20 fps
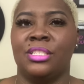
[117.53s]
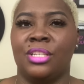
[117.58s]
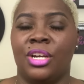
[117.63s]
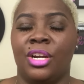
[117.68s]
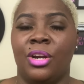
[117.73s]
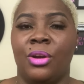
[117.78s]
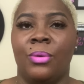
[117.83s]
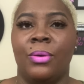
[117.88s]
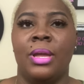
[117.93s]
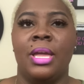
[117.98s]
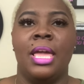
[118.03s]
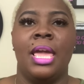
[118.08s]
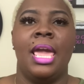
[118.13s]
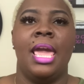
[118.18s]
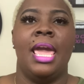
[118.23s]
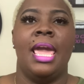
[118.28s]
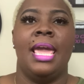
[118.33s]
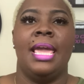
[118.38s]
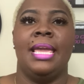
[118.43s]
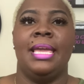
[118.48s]
girl.
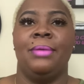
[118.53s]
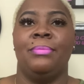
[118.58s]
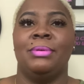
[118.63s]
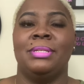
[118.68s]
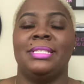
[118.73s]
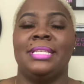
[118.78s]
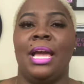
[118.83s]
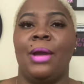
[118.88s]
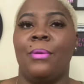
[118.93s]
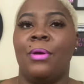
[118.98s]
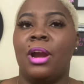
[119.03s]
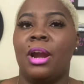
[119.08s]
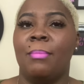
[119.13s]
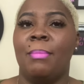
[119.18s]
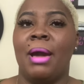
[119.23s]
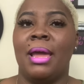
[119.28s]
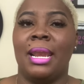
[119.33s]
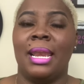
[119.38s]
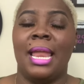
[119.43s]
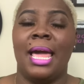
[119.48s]
He would tell her
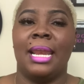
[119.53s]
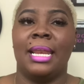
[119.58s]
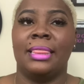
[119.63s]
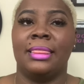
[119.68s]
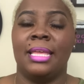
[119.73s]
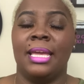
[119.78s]
about a lot of